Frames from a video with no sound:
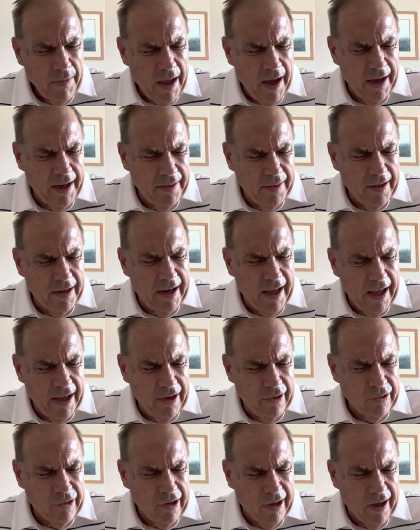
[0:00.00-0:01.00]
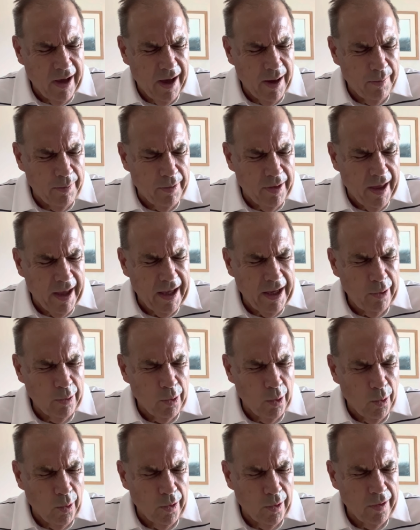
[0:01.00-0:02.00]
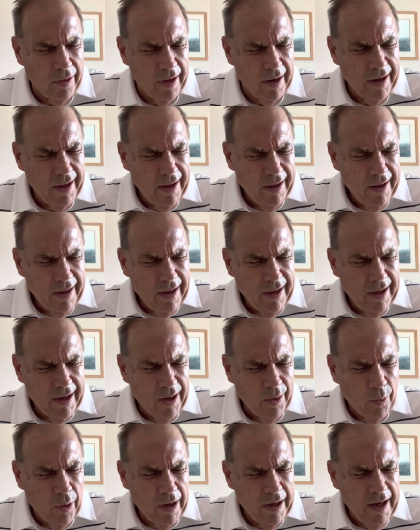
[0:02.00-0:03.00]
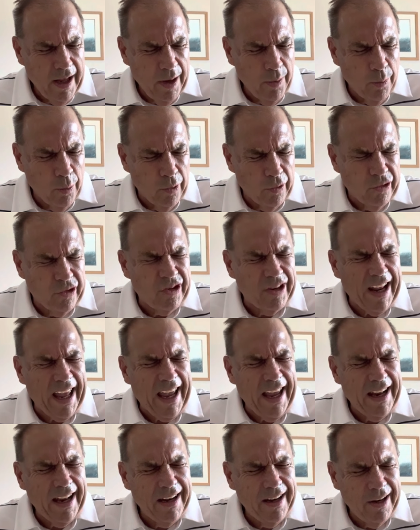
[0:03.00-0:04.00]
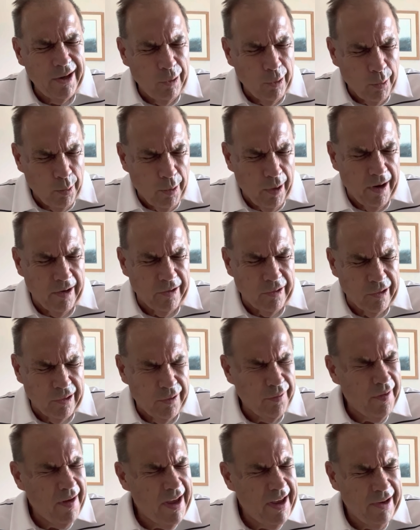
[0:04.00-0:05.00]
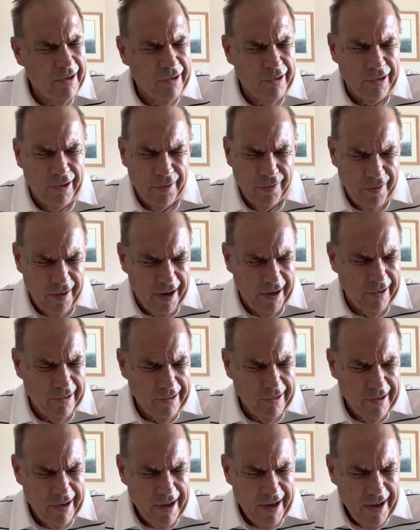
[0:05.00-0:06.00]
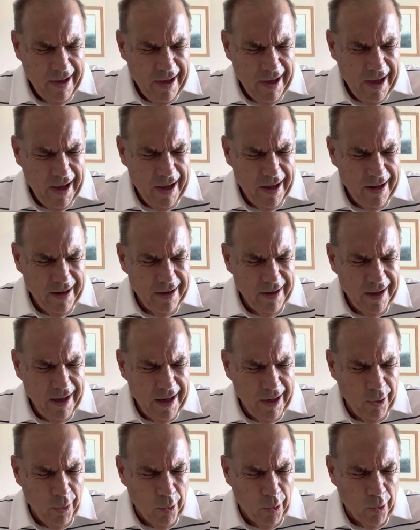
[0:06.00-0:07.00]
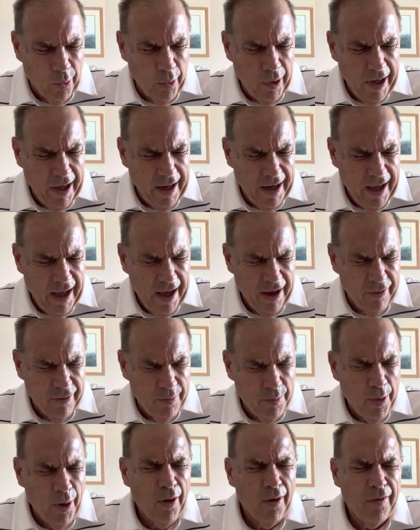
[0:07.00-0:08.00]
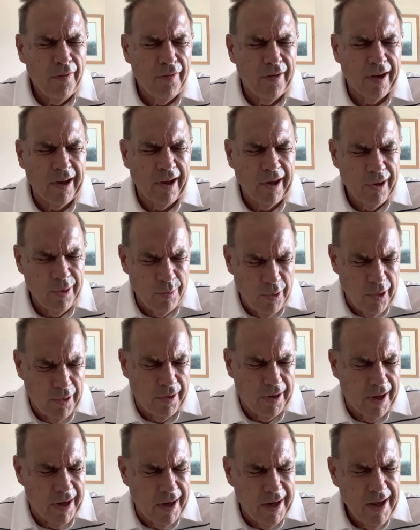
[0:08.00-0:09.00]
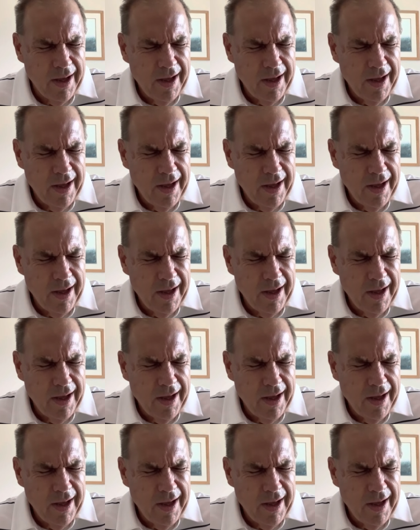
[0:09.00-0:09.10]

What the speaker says: in the days to come. Thank you, Lord, that one day we'll stand in your presence face to face And Lord, we can have perfect communion